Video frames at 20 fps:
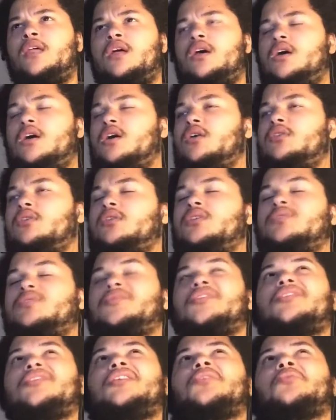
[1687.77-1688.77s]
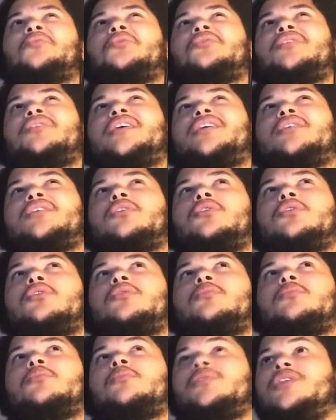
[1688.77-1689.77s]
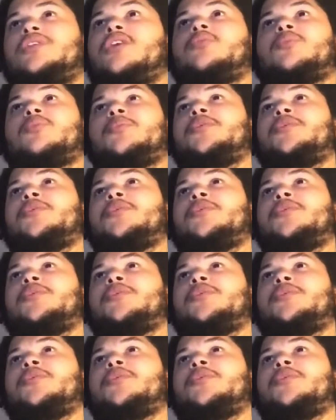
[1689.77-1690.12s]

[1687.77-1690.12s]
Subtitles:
Oh, well, they weren't that long, but they were